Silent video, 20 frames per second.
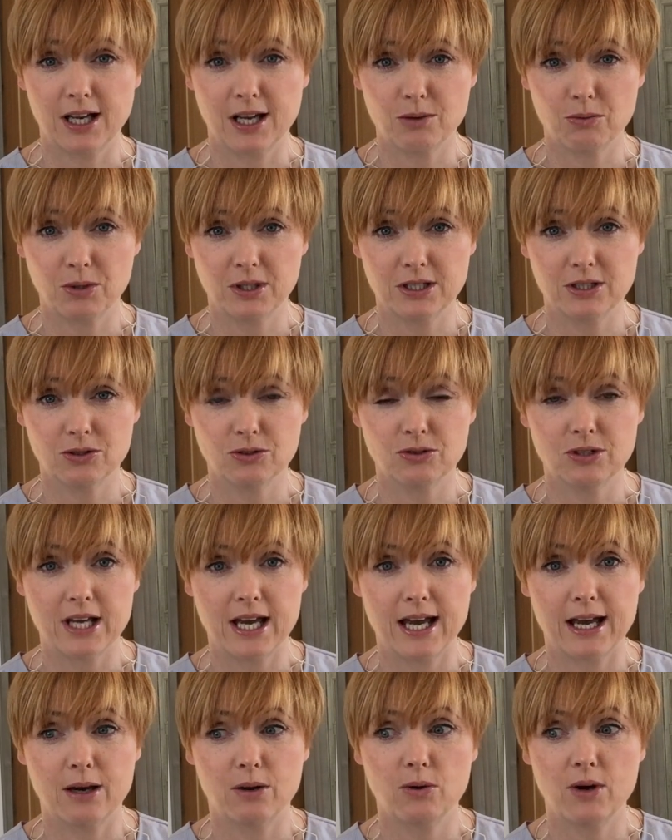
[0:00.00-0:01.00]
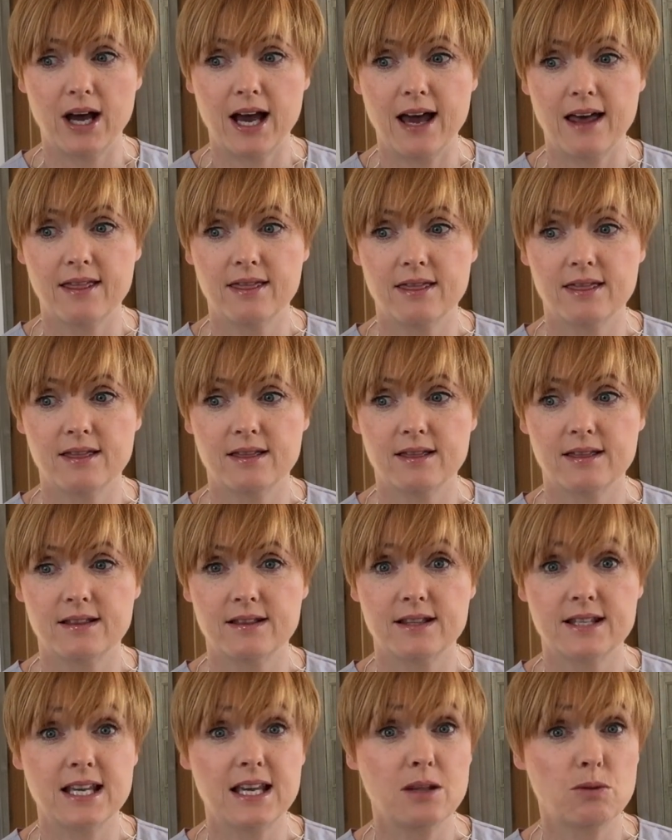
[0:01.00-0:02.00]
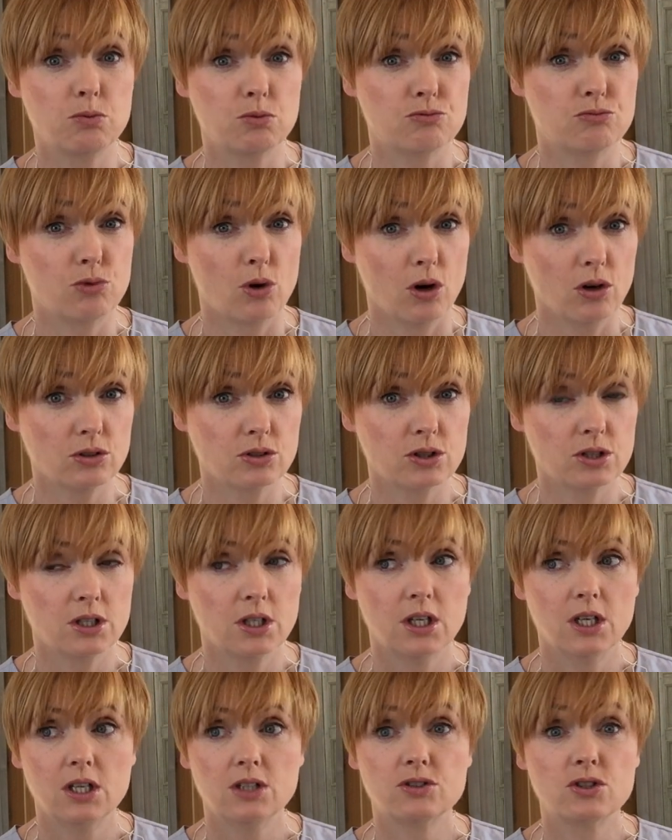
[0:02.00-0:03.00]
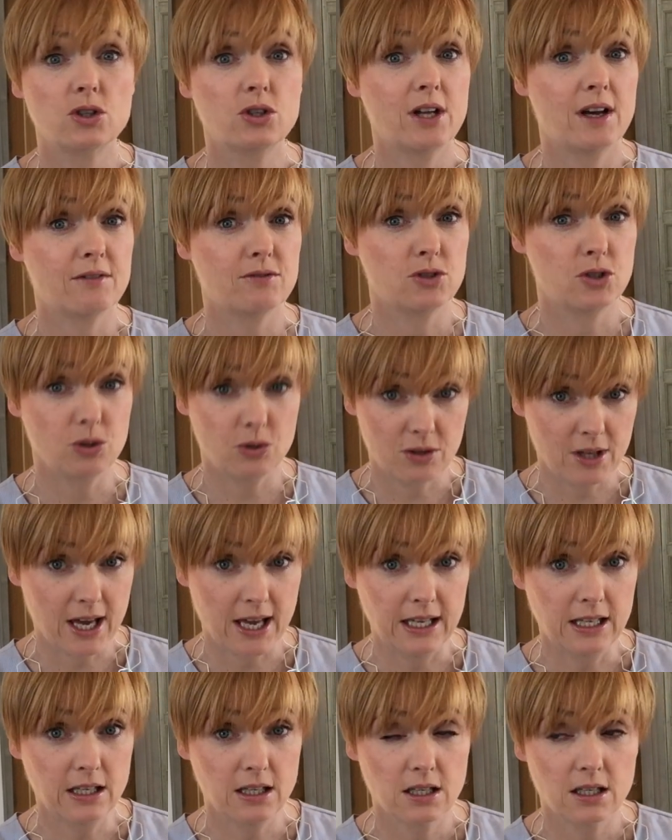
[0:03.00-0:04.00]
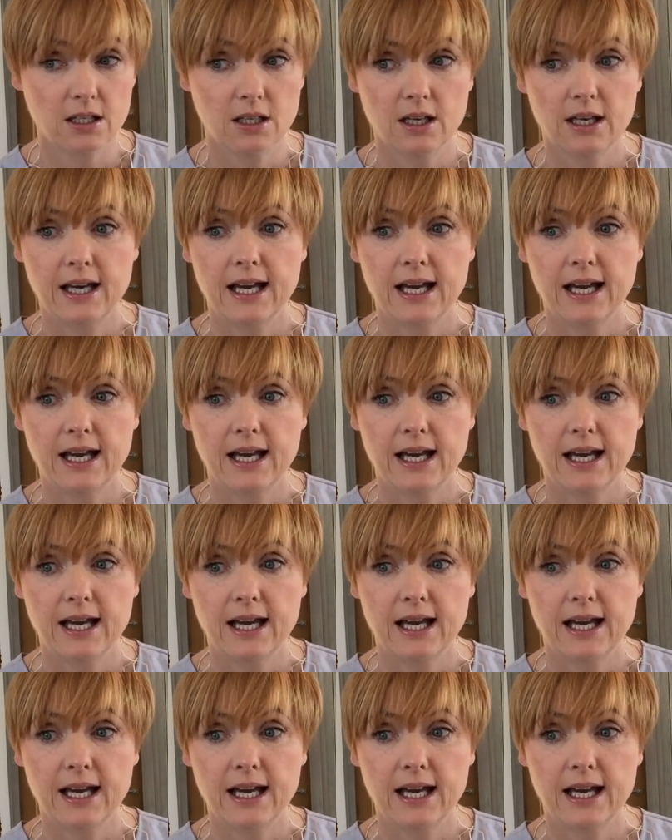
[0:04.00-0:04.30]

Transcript: like we do now, and teeth would rot, so you'd have toothache,